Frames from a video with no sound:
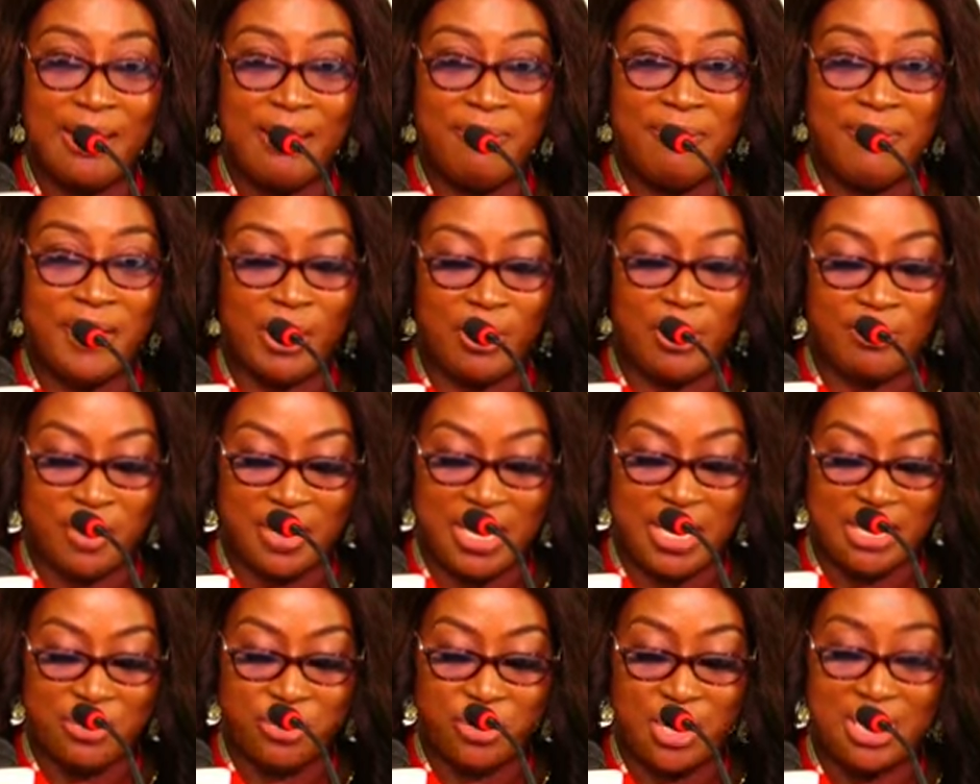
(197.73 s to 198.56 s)
Fellow of the
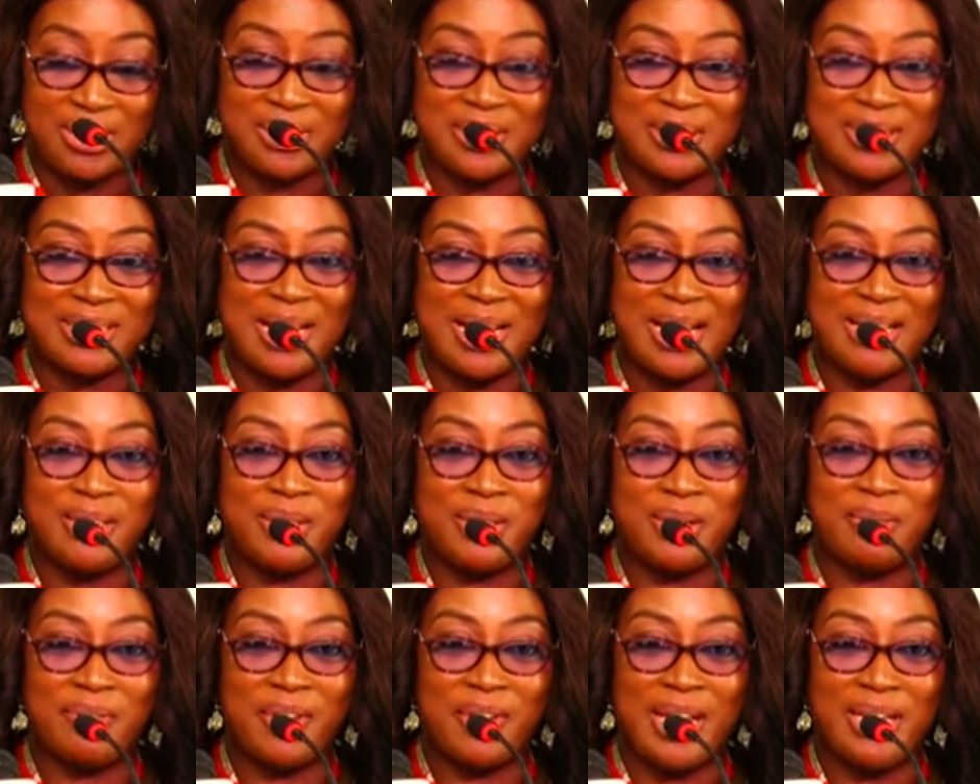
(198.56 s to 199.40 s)
Nigerian
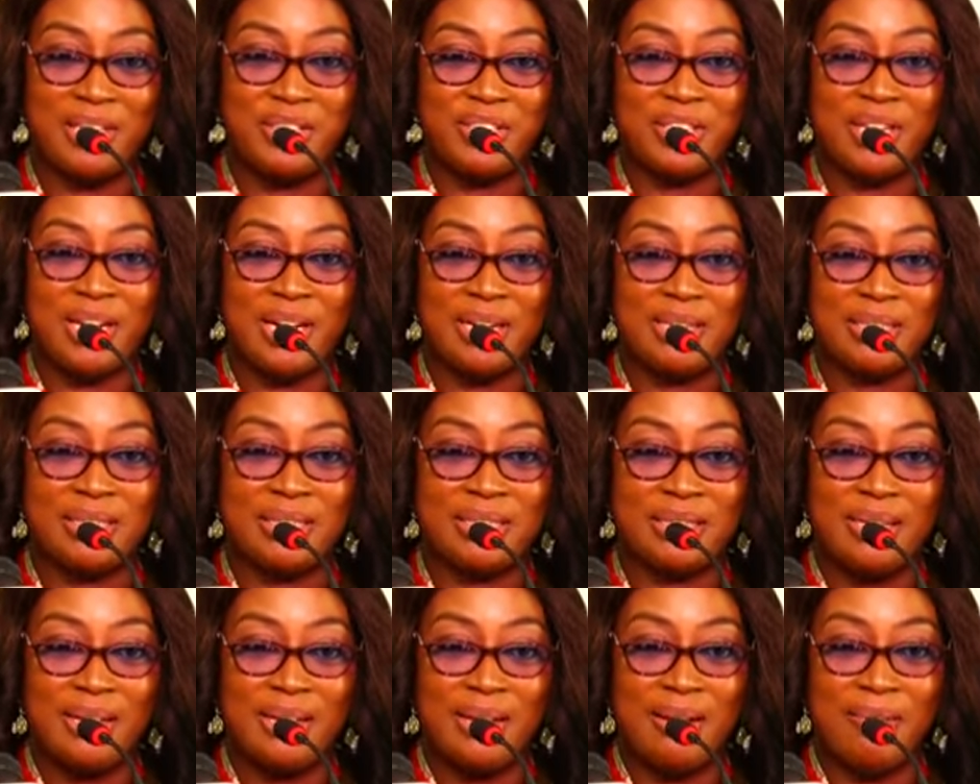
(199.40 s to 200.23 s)
Society of
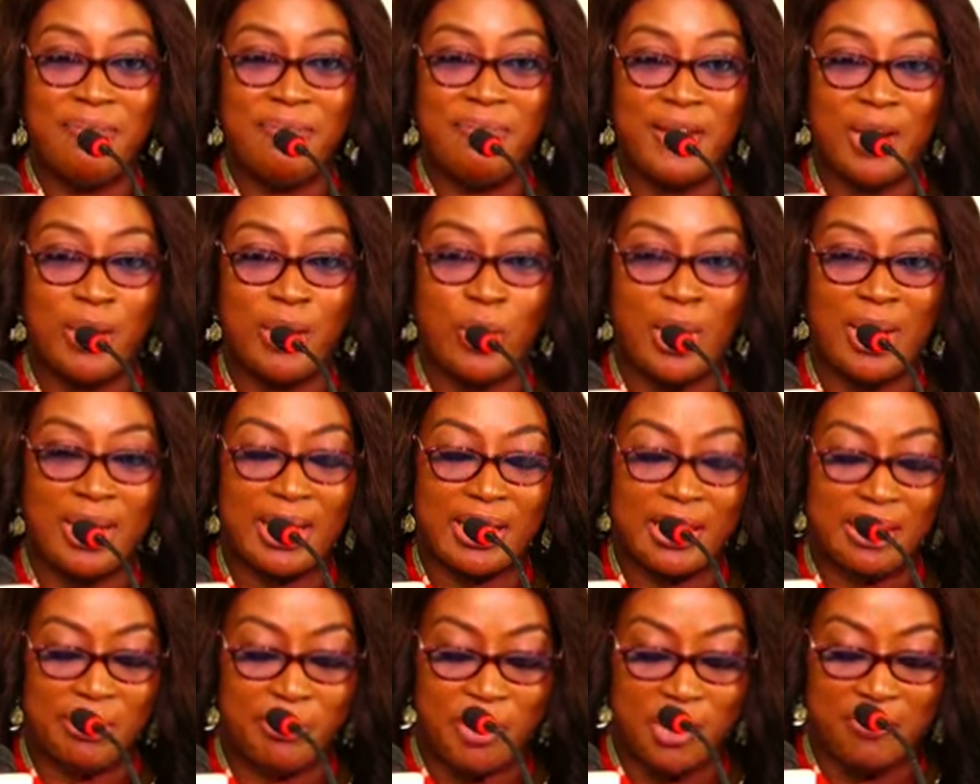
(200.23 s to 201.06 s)
Engineers, Fellow
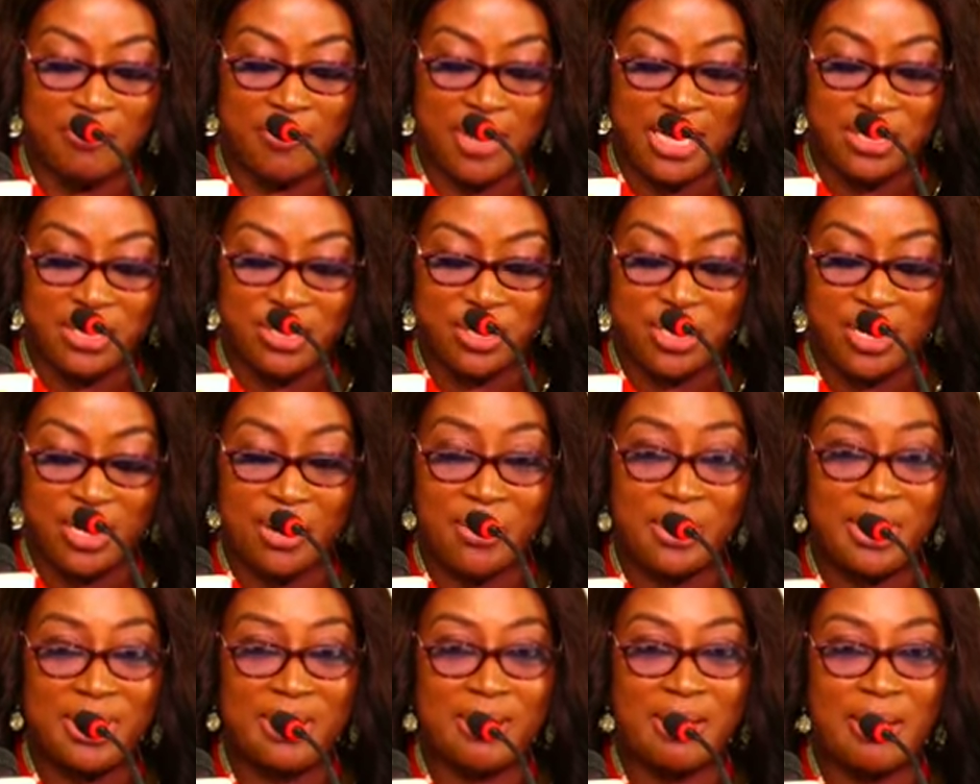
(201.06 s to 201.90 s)
Academy of
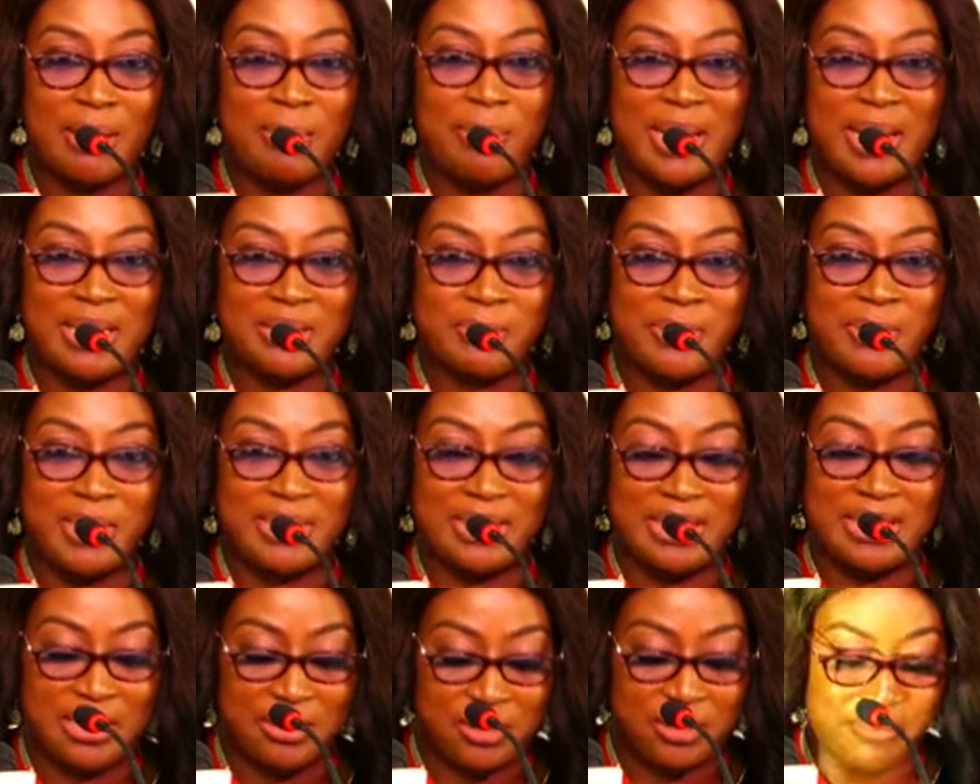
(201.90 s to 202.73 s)
Engineering, a past
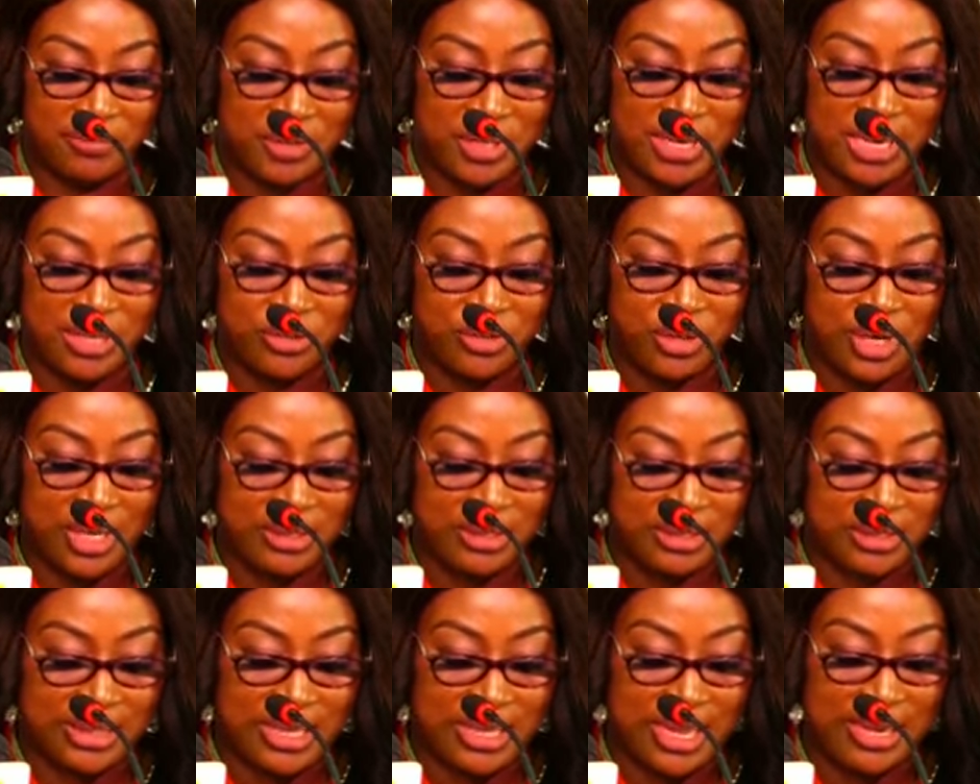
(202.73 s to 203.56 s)
president of the
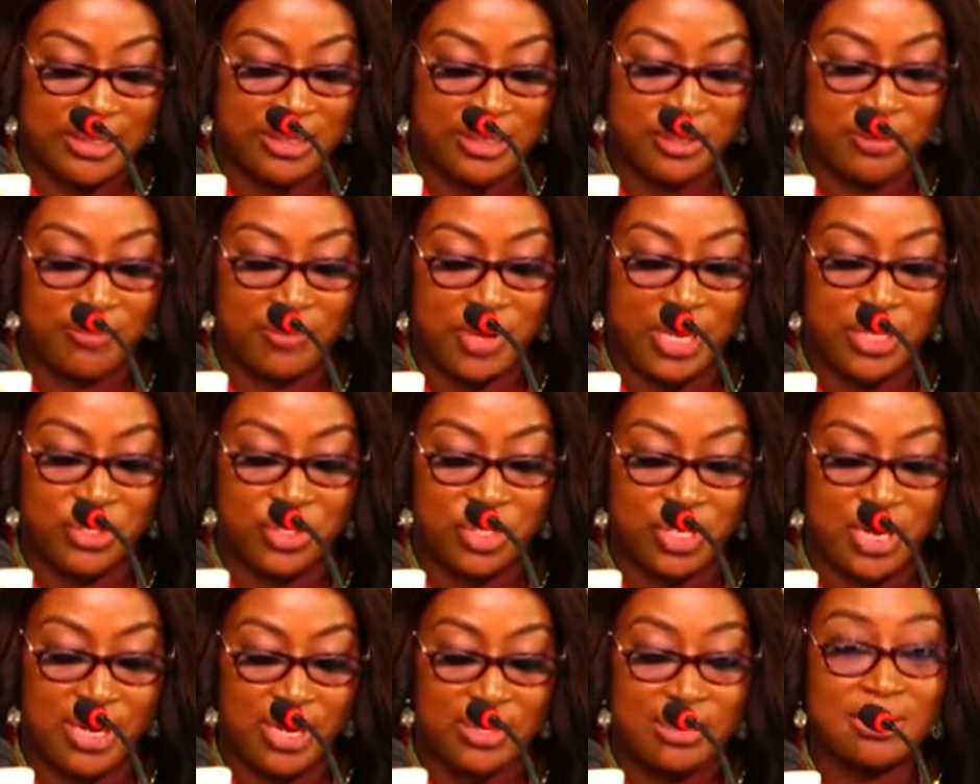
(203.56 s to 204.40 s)
Nigerian Society of
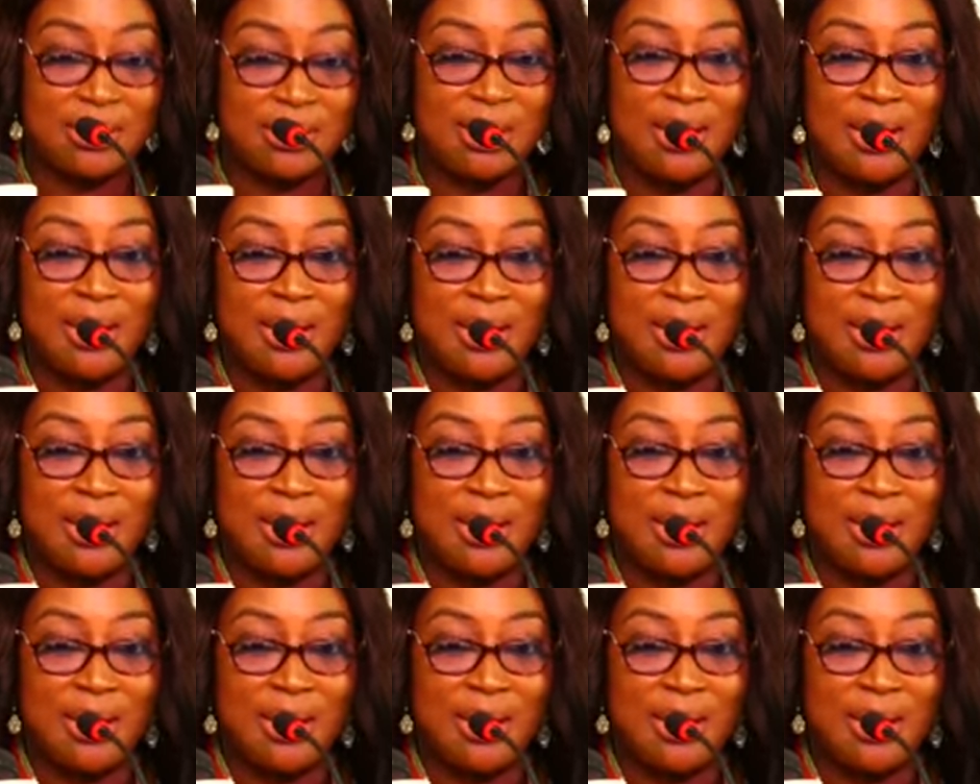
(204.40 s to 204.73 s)
Engineers,